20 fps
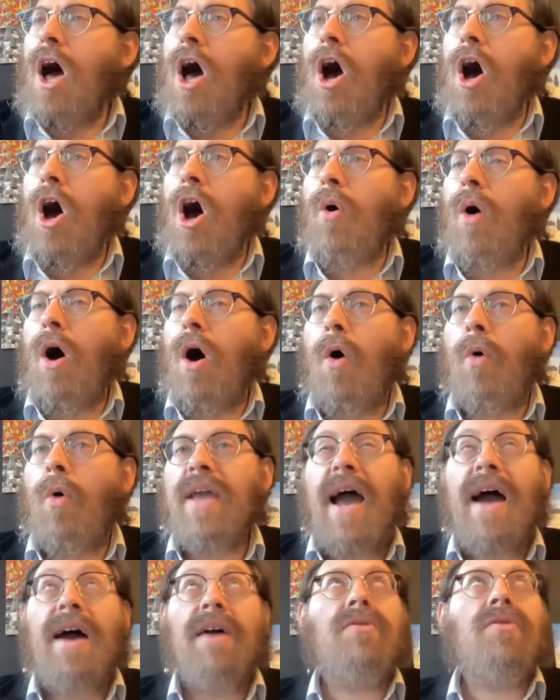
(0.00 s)
oh, oh
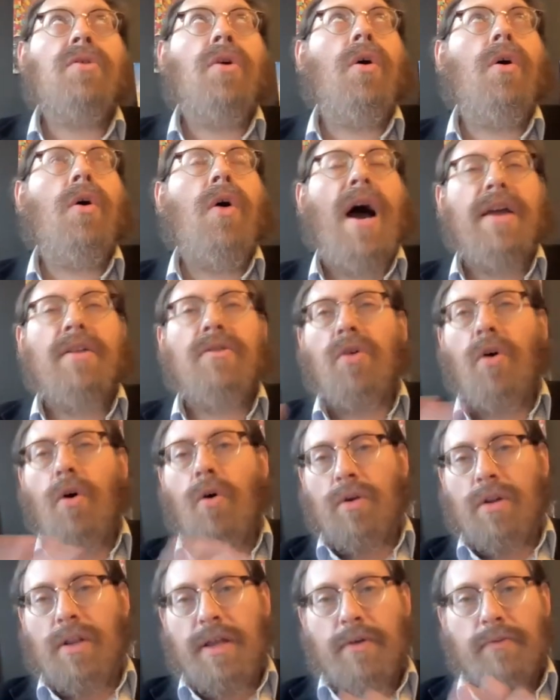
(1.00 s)
yeah, to- I
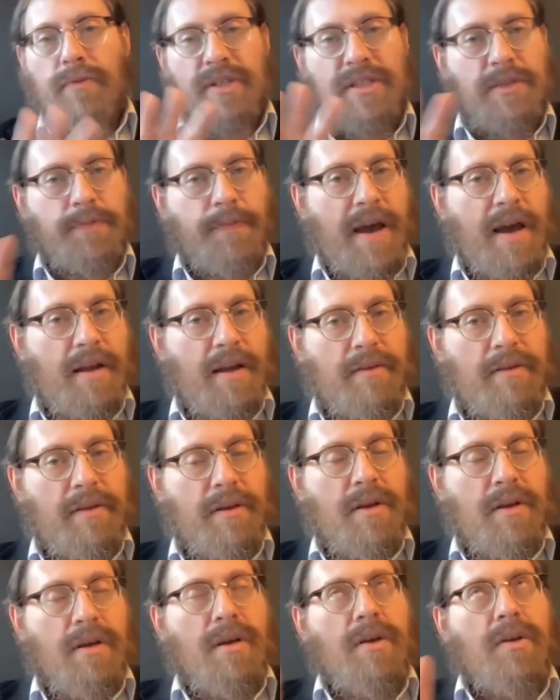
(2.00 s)
totally respect
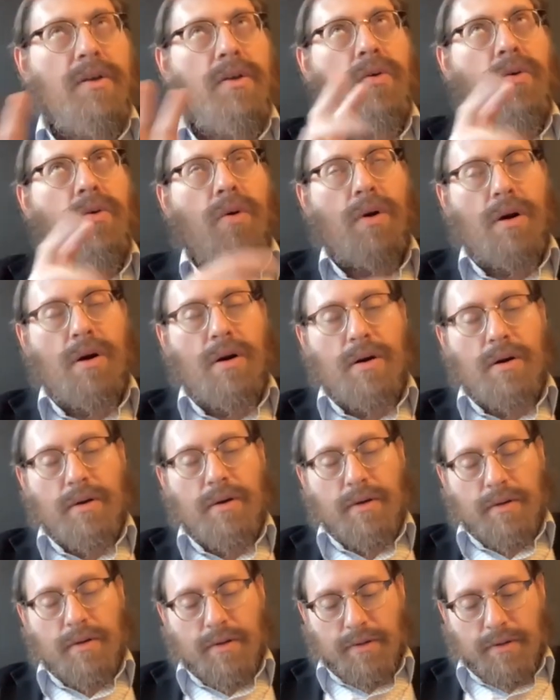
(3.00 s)
your
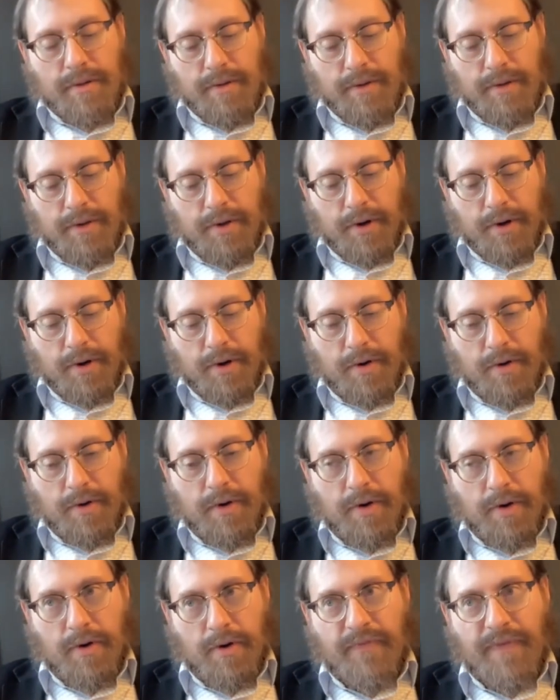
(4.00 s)
your
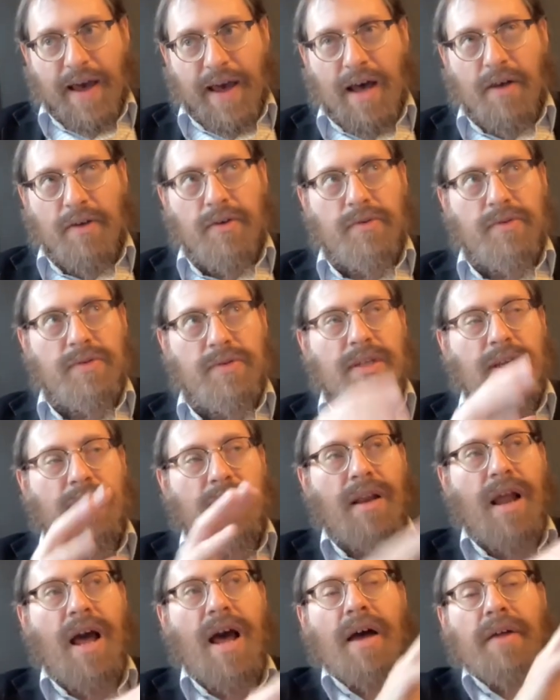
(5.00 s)
your values to
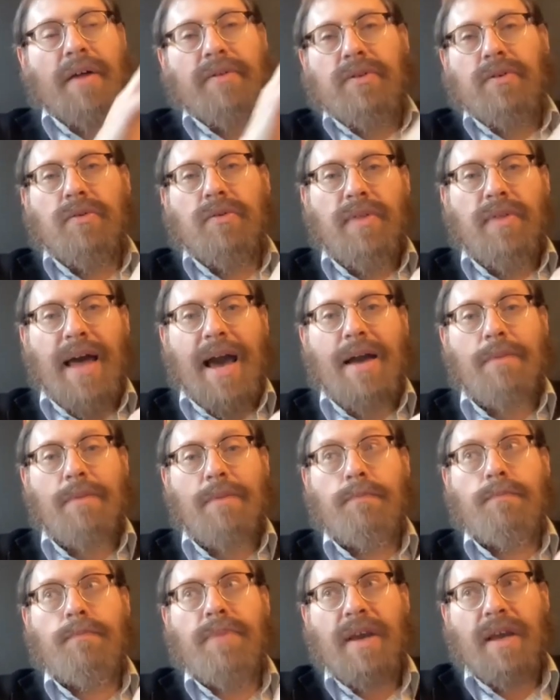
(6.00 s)
not do that
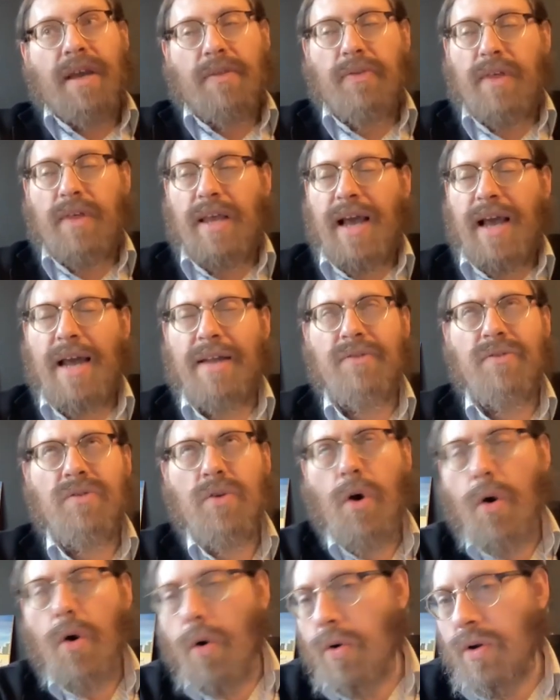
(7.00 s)
big thing. I
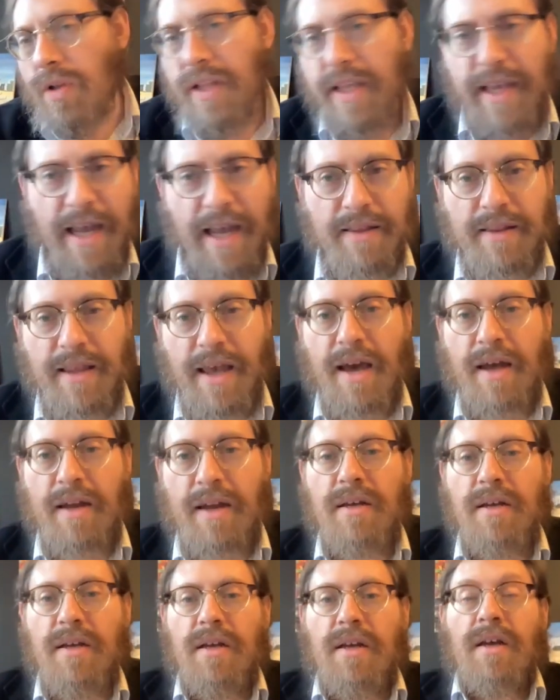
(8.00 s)
totally get that.
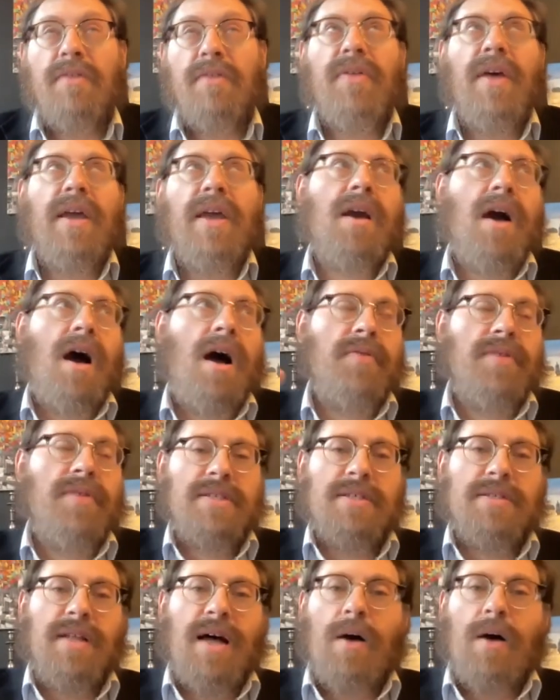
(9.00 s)
Thank God
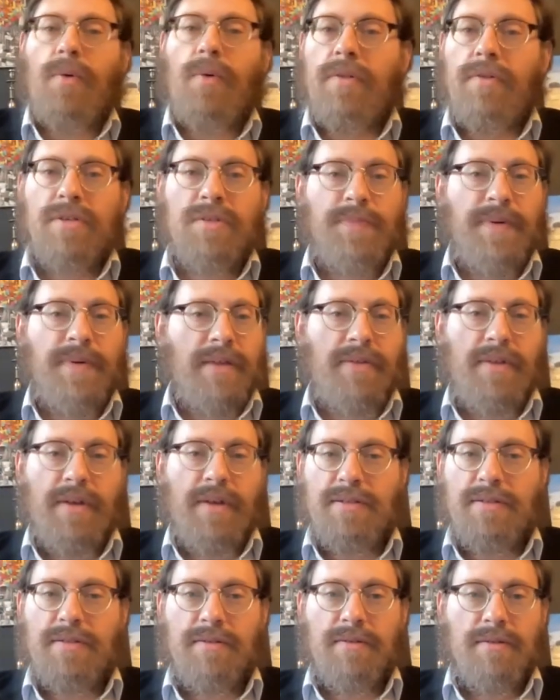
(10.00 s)
this is not one of those big
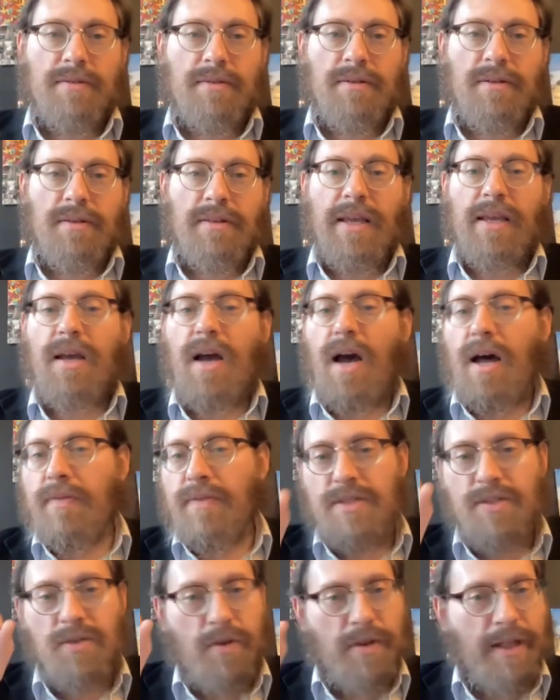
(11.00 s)
things. Thank God
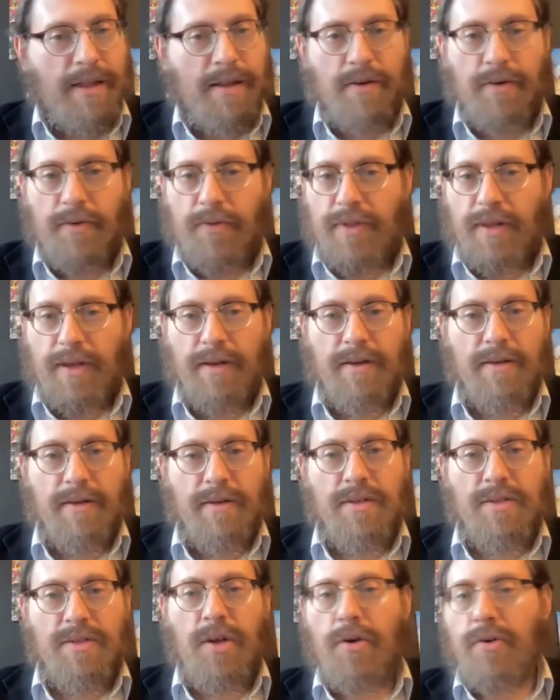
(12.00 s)
this is only a little thing.
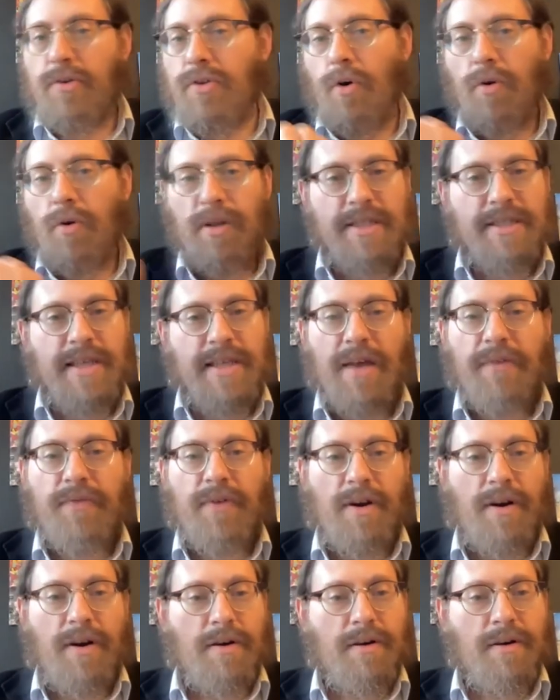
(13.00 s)
So you're totally safe
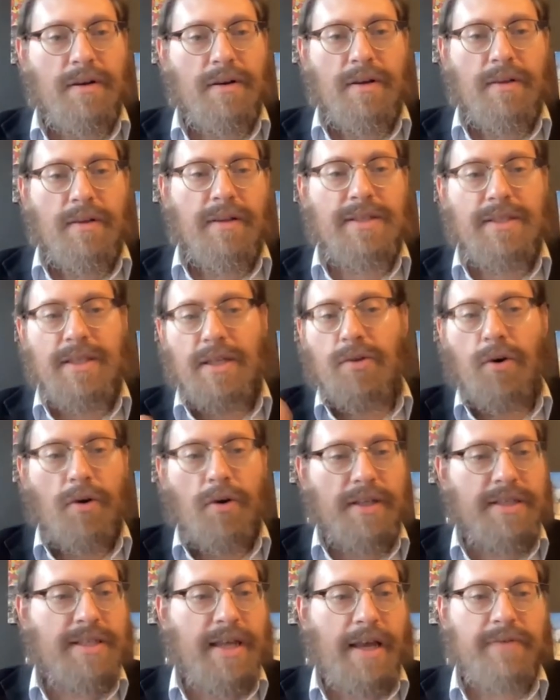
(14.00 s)
here. This is a
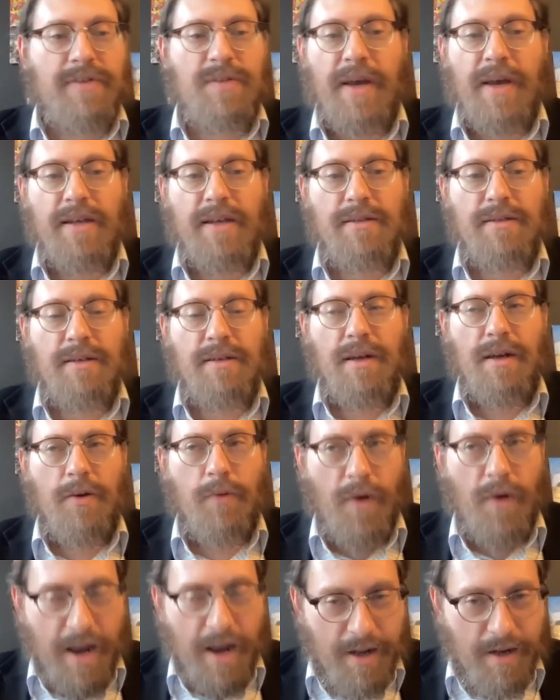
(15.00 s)
totally safe space,
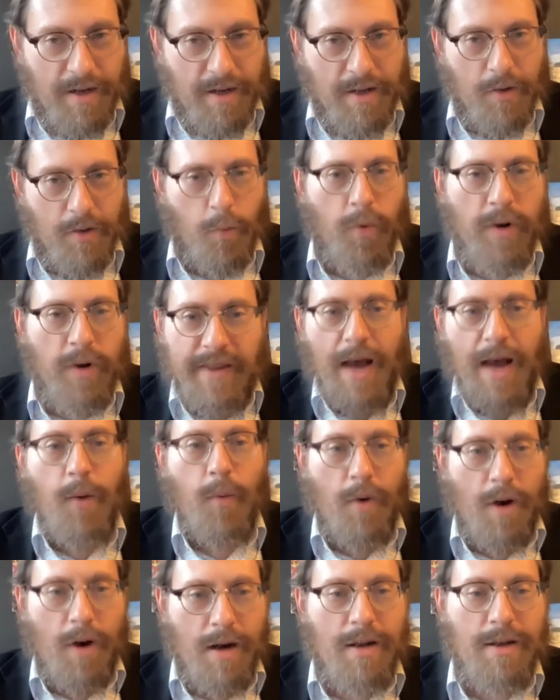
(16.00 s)
right? Wouldn't that
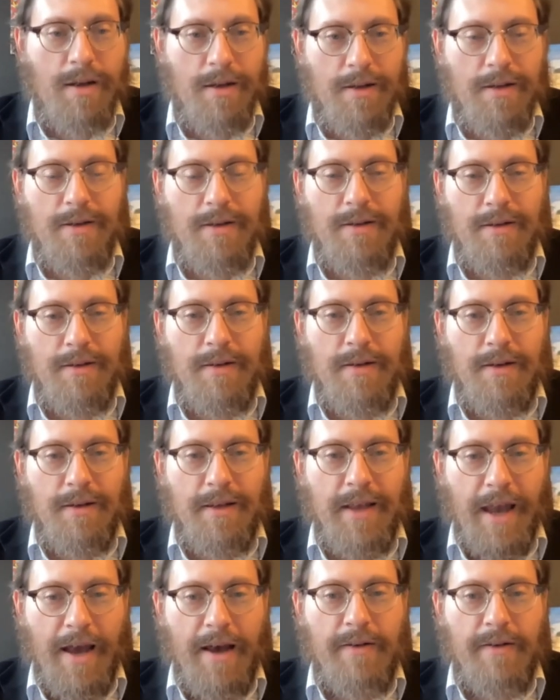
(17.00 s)
work?
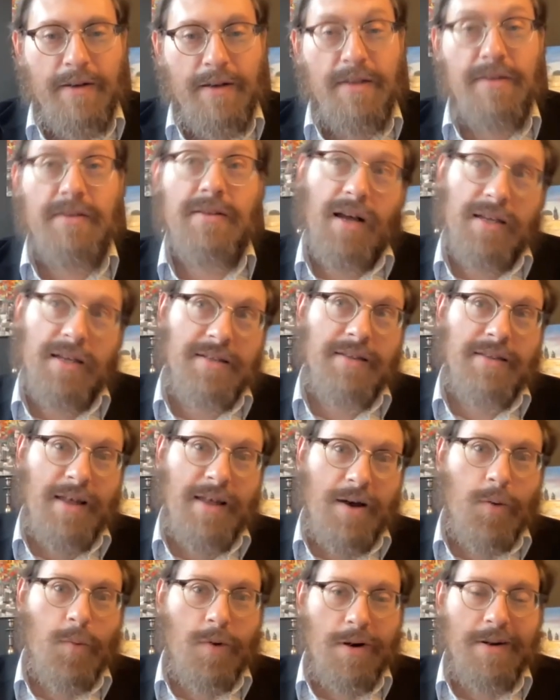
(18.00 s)
Yeah. Doesn't
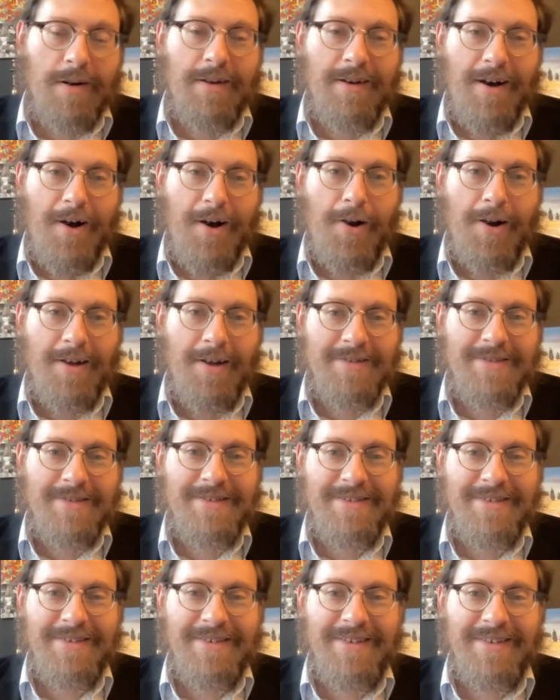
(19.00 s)
that work on
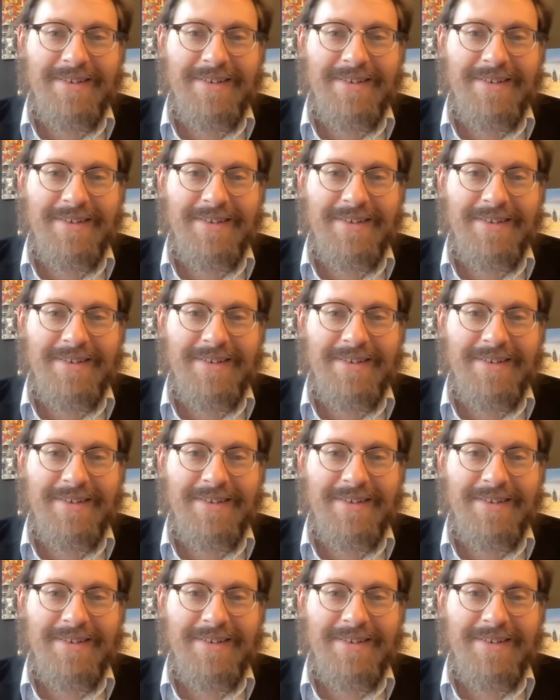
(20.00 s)
us?